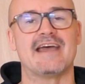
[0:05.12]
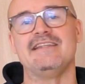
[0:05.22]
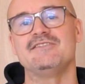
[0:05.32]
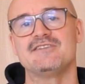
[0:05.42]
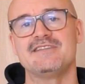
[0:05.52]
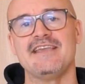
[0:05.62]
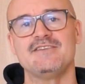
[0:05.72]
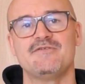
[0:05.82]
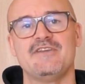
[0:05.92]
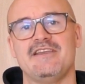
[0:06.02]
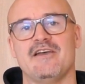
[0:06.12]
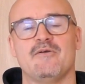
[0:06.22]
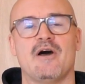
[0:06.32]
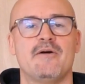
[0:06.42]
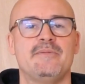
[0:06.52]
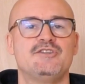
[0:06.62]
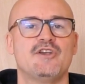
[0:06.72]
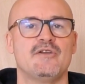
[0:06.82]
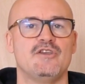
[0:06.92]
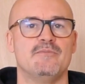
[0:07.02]
and in today's video, I'll be
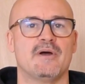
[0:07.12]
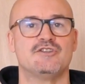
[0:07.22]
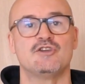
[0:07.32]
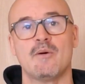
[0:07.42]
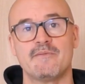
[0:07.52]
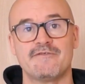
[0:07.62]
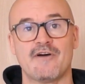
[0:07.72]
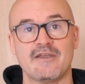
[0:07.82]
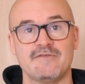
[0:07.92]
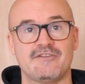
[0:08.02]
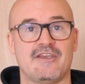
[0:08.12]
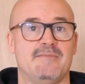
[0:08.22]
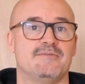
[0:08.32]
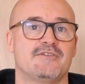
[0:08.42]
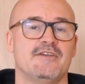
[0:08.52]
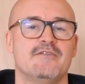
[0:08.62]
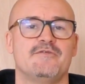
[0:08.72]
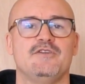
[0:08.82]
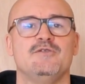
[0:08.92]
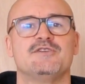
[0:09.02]
showing you my top five tips
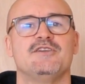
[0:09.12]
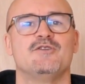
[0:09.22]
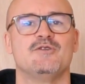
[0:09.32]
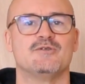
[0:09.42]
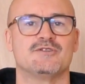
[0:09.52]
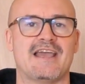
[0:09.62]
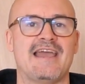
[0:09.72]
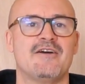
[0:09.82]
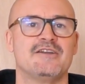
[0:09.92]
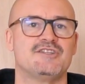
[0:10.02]
for using Google's AI